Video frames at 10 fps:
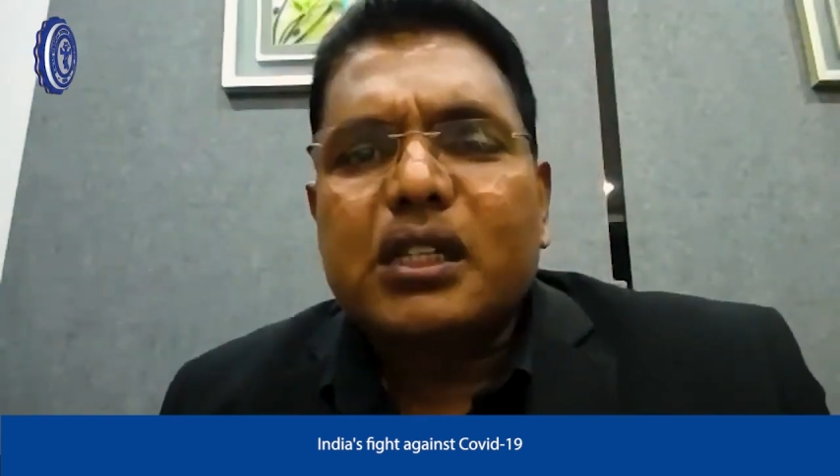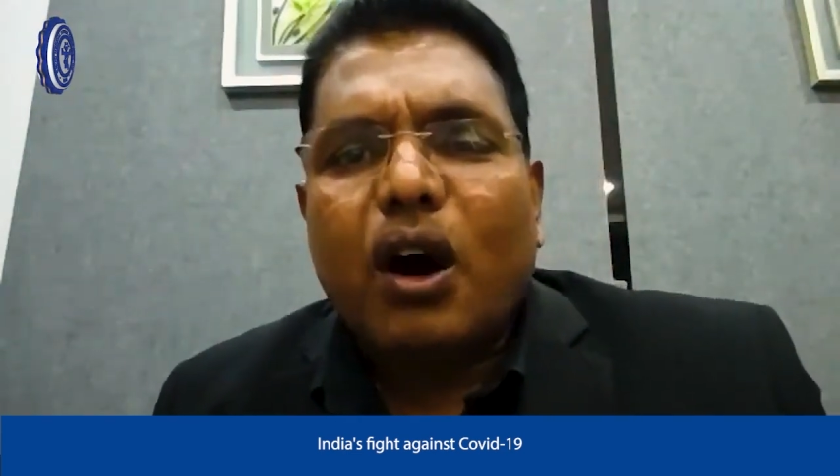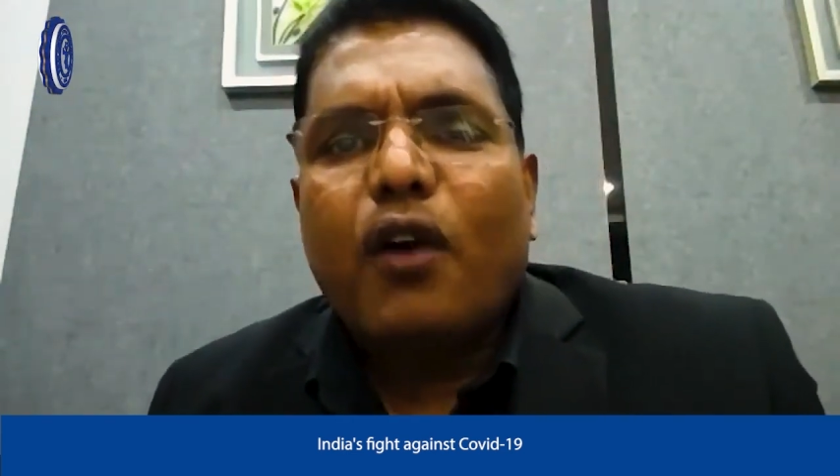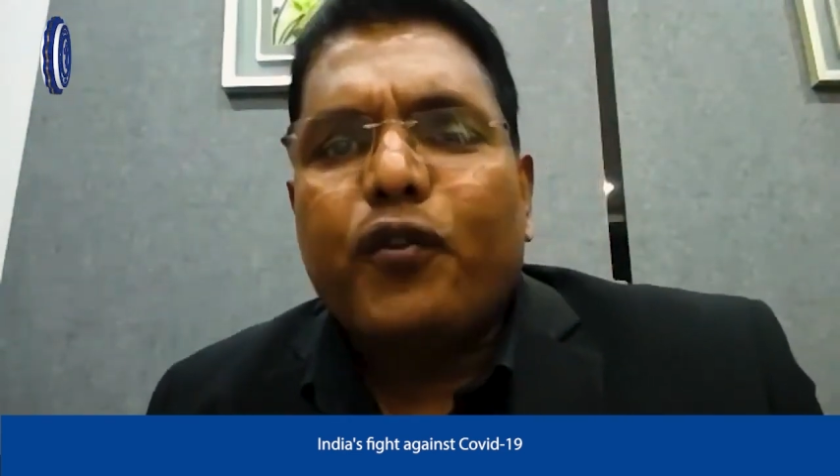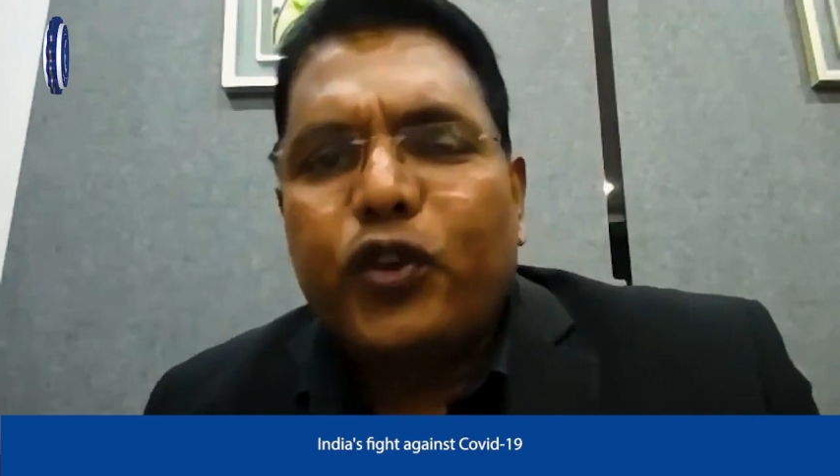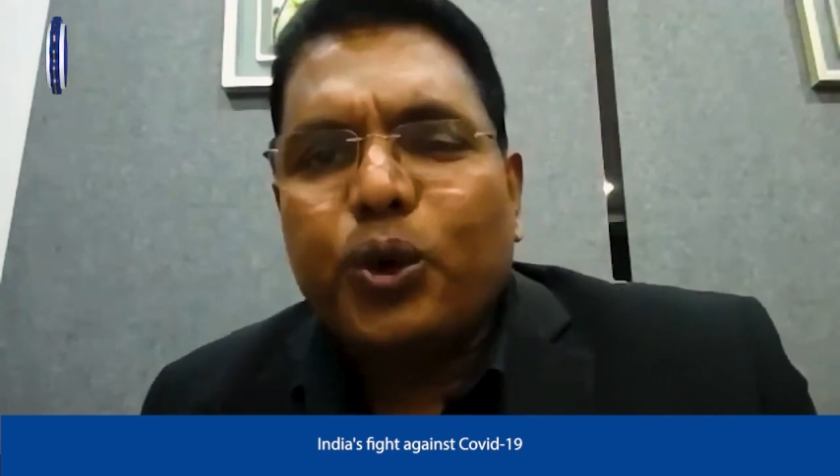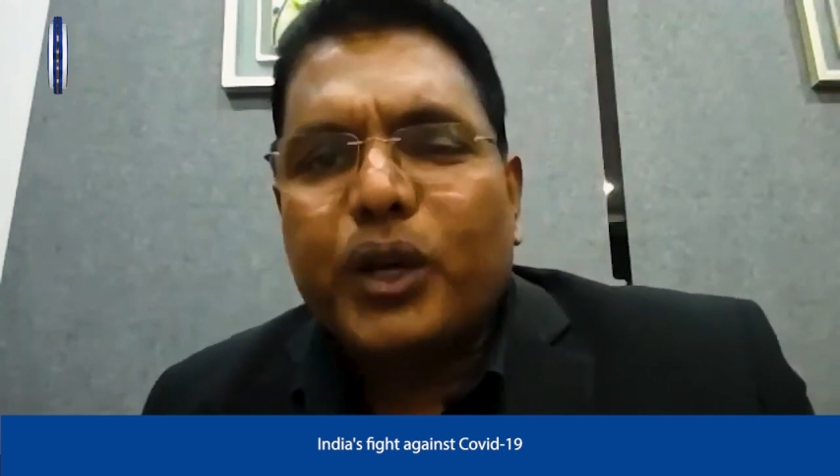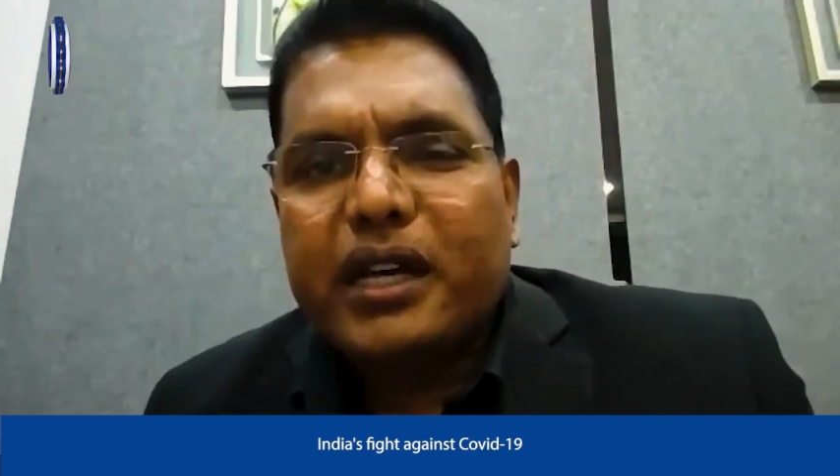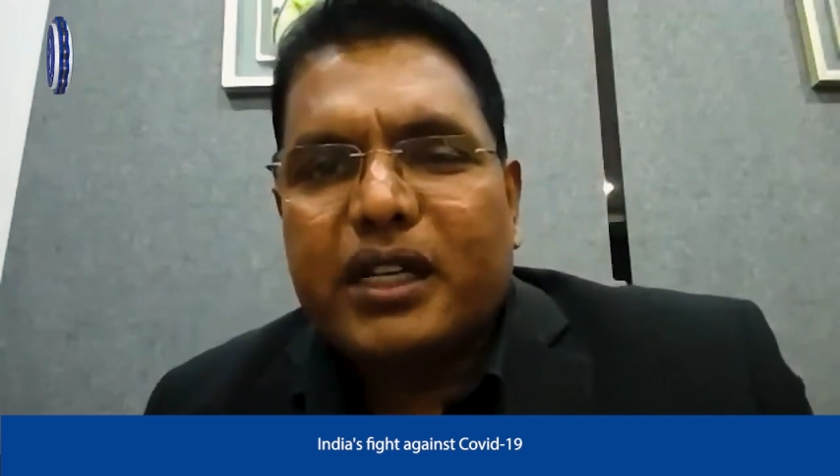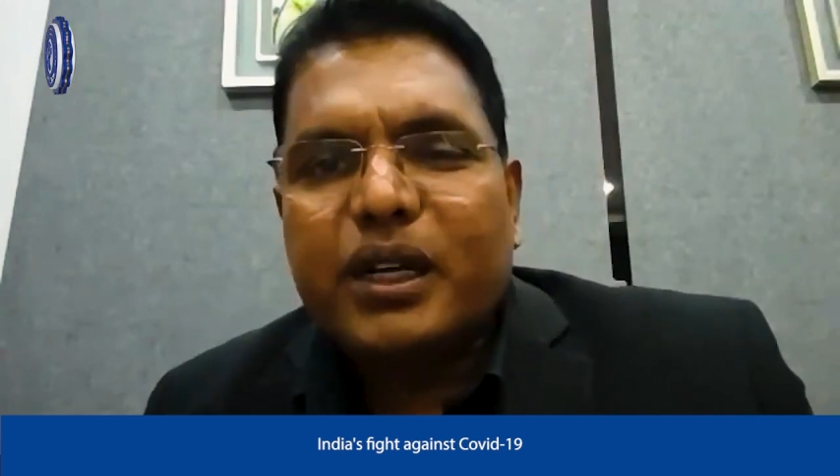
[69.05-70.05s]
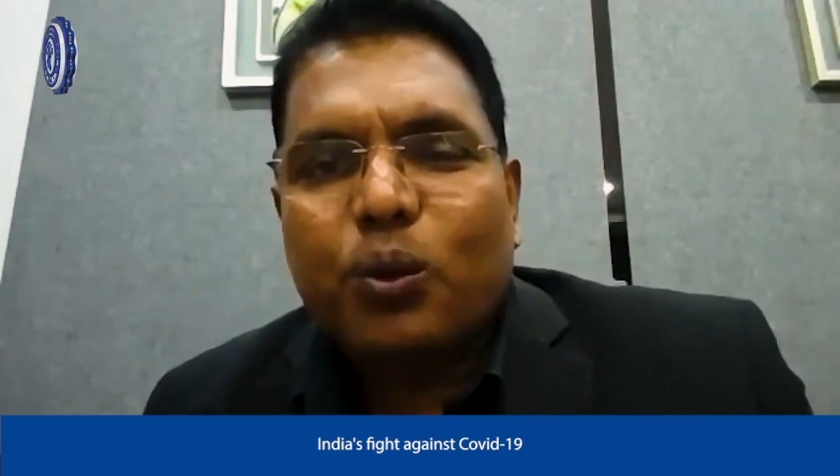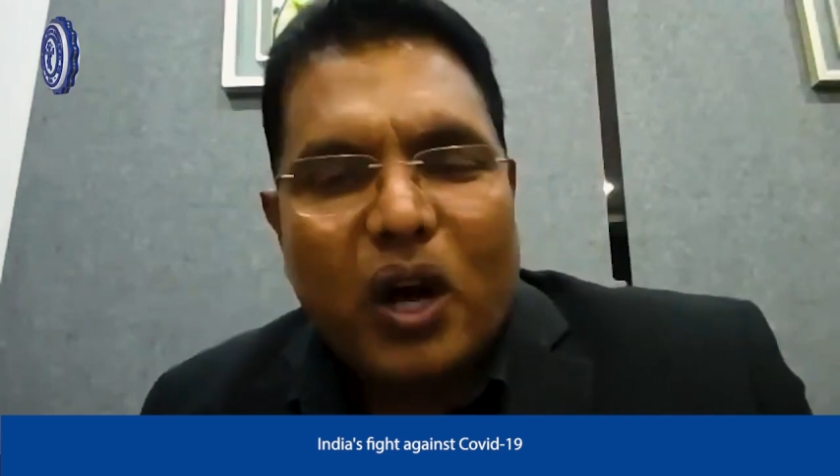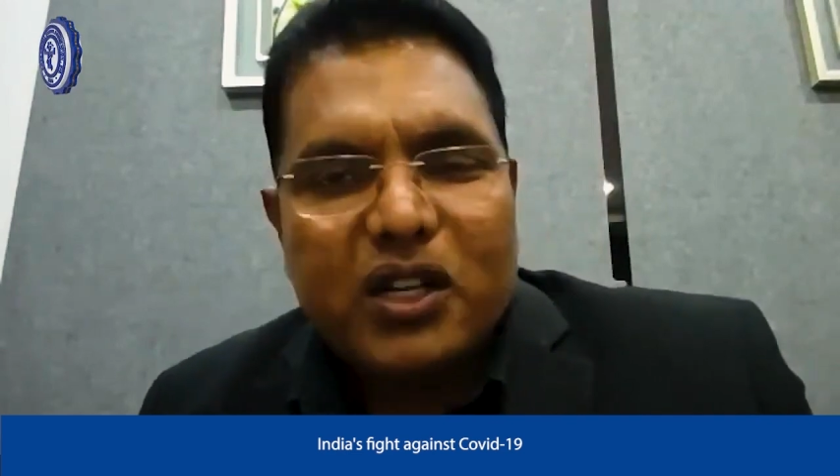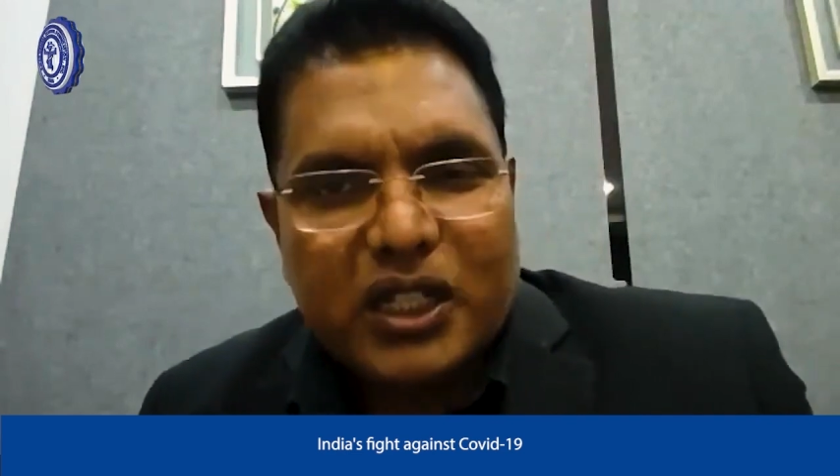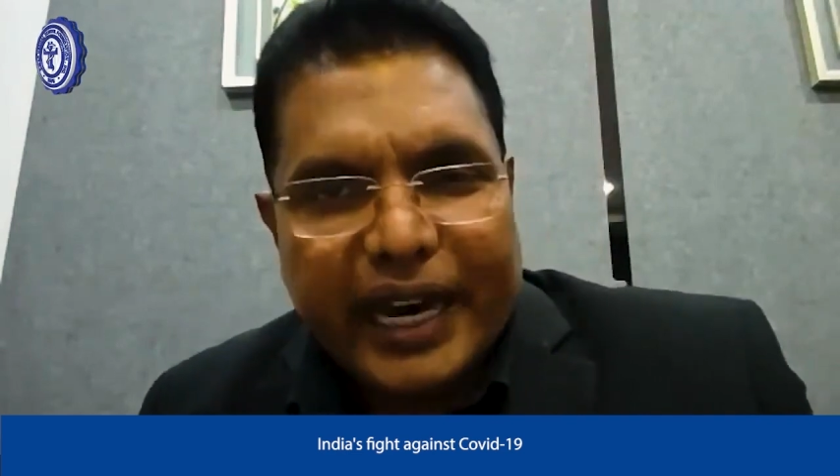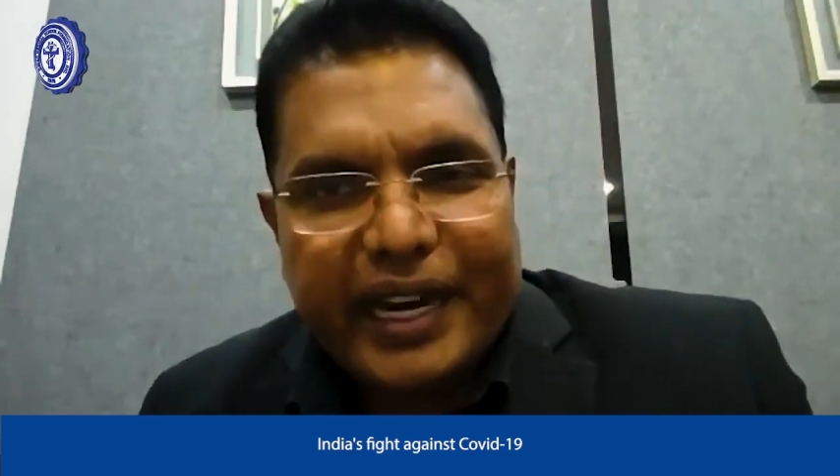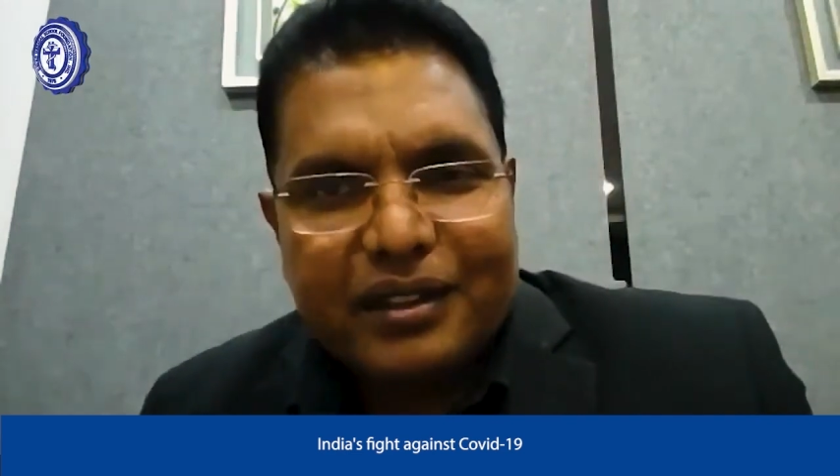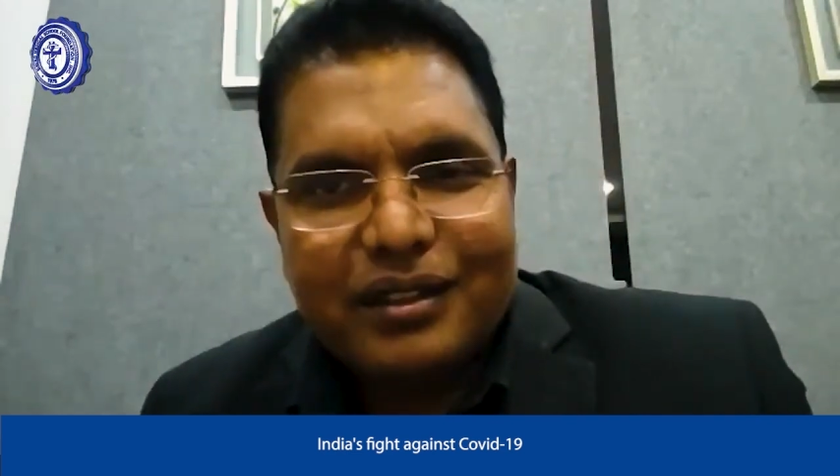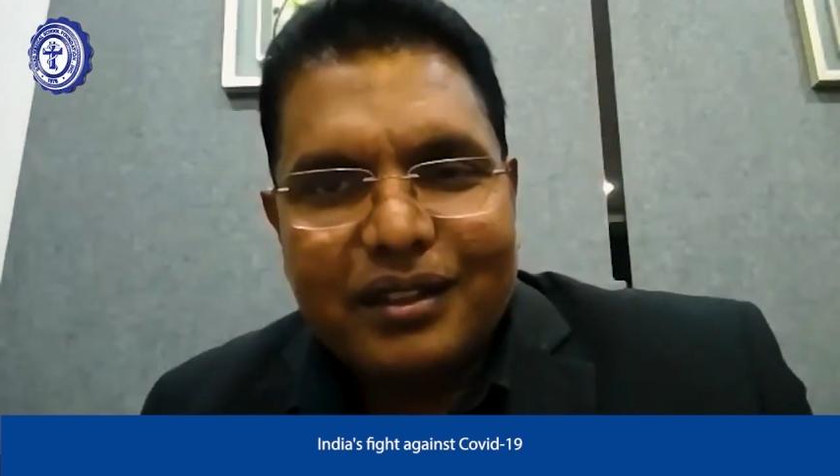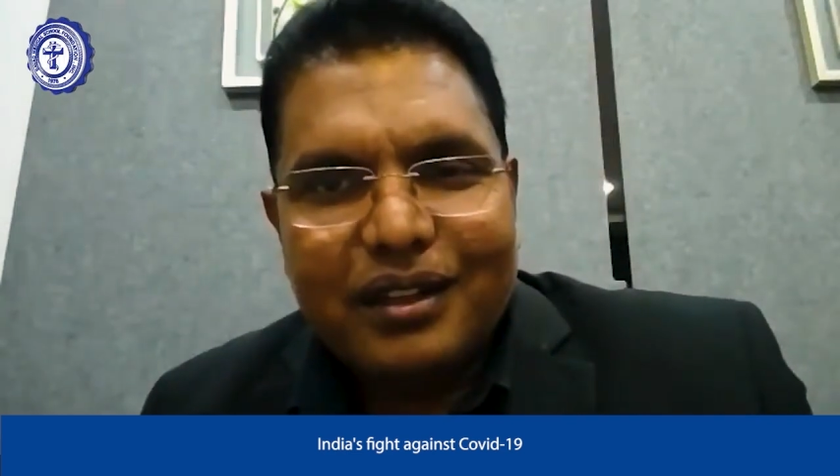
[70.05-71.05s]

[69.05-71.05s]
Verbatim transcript: of you getting once again.